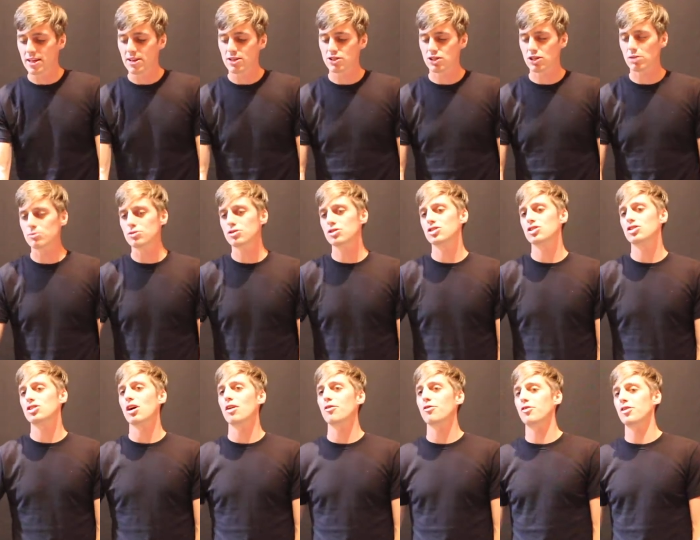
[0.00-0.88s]
some
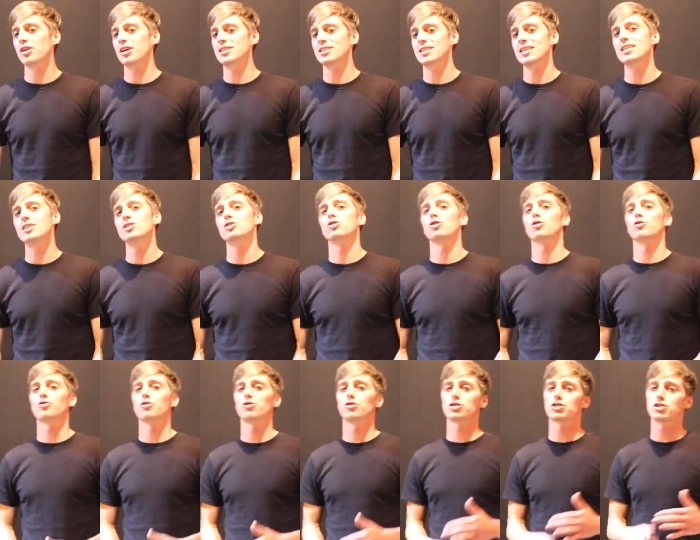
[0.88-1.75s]
stuff is easier
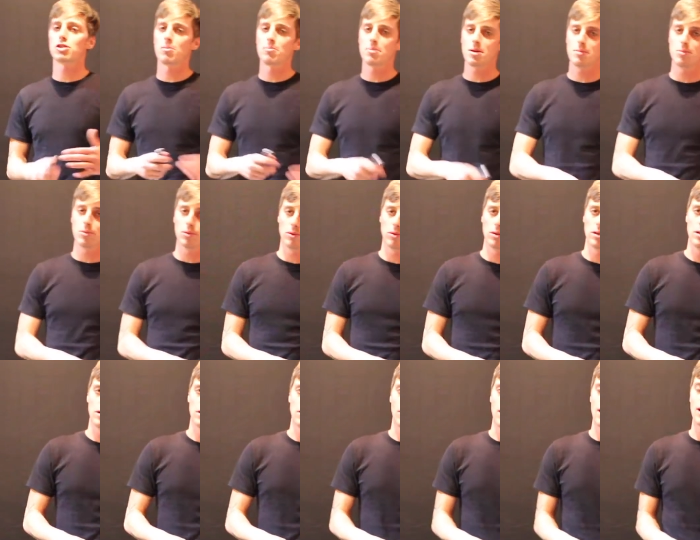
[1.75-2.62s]
for some people,
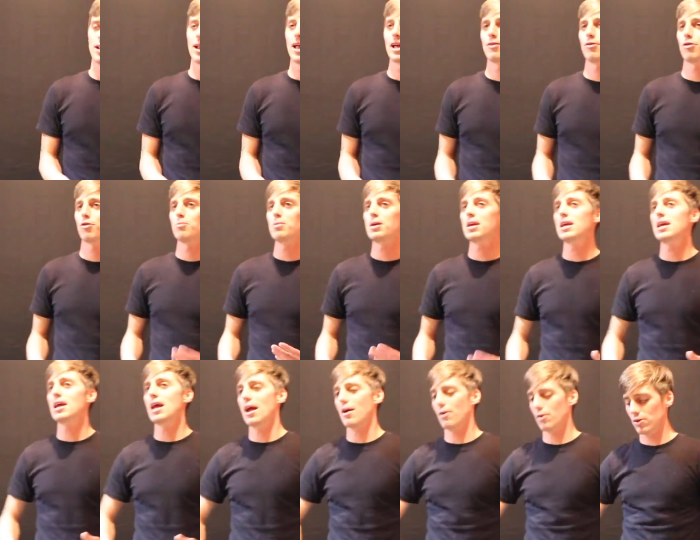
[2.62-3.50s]
right? Like for
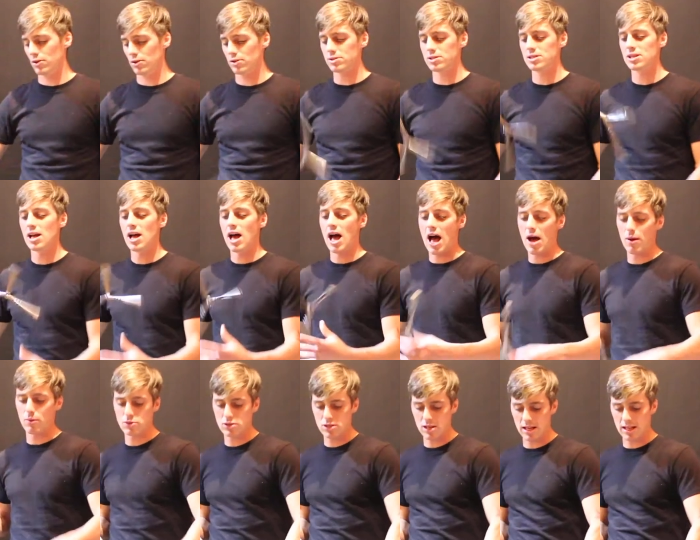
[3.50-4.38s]
me, aerials, I
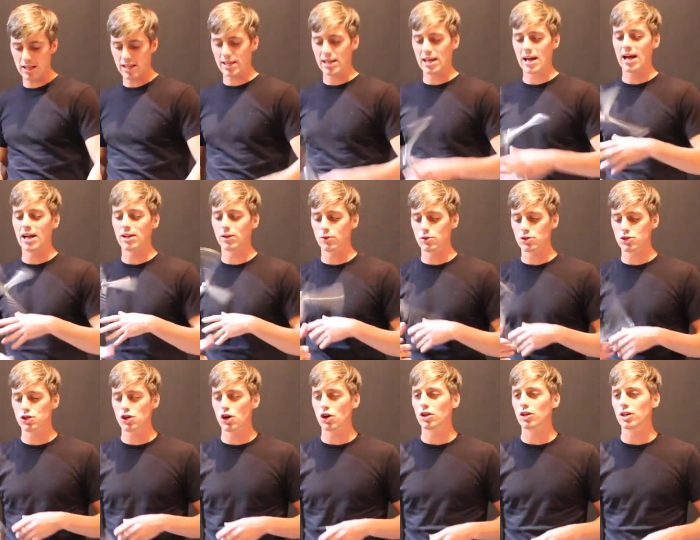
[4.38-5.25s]
learned
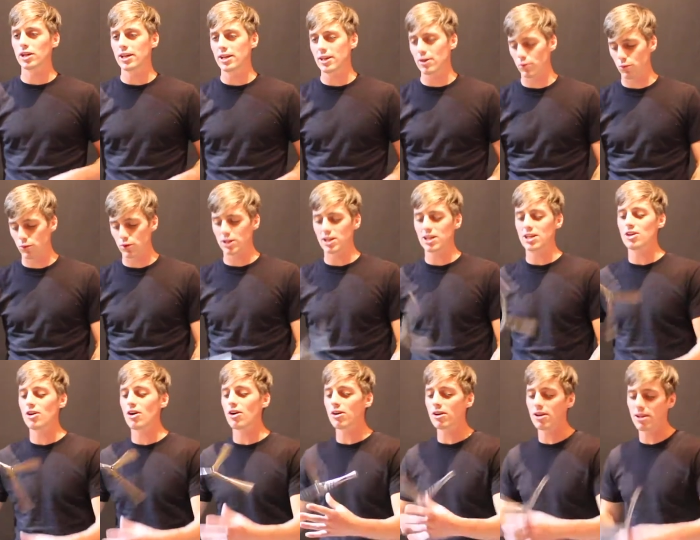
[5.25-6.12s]
juggling really
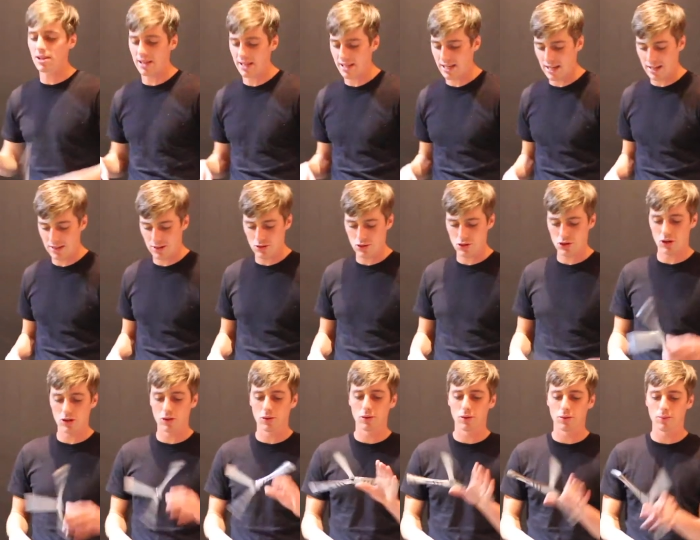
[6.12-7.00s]
young. Like I could
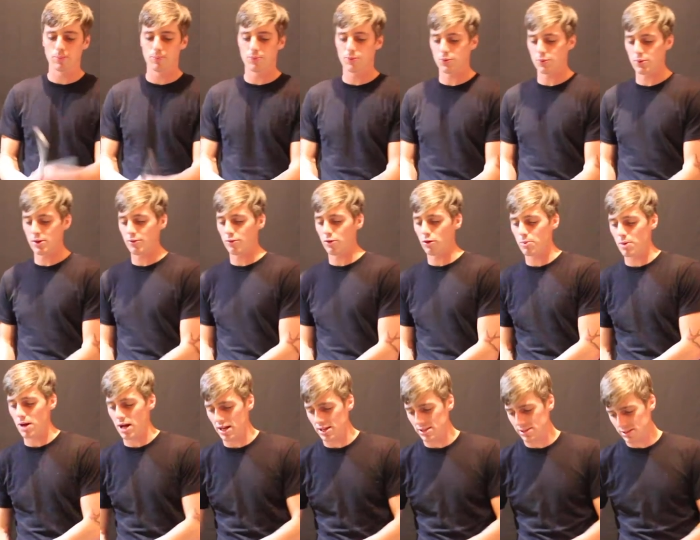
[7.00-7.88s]
juggle 3-4
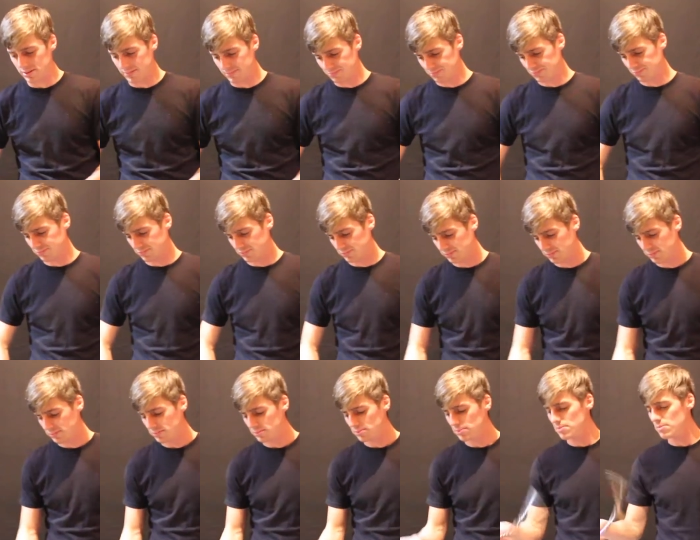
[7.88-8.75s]
balls,
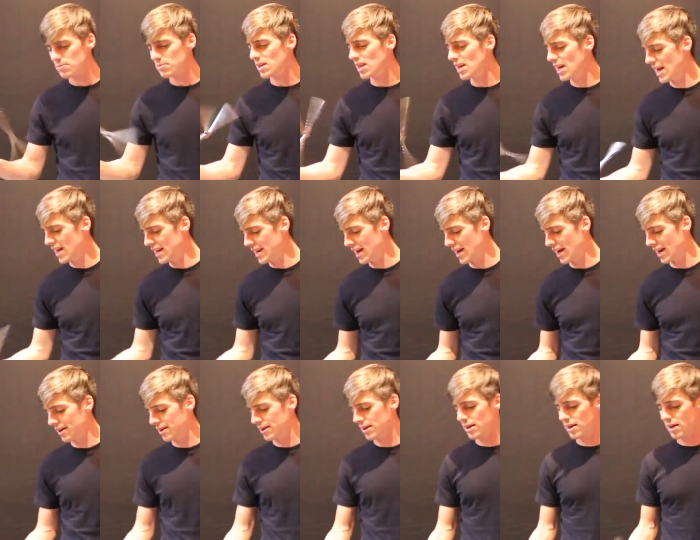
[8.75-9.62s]

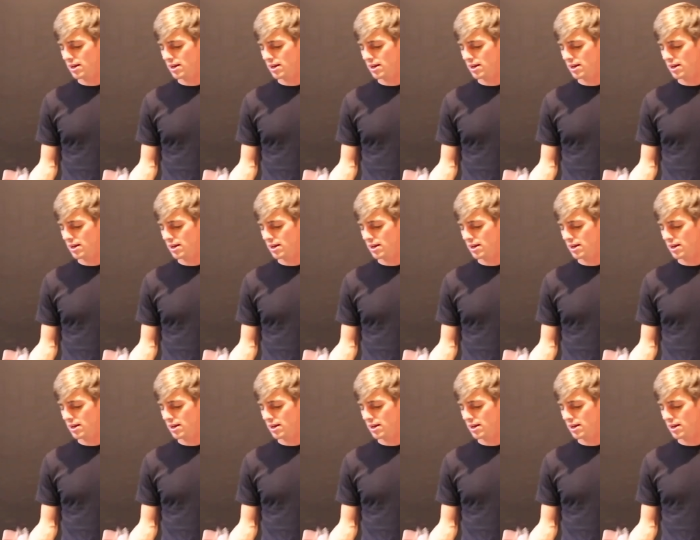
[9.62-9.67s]
and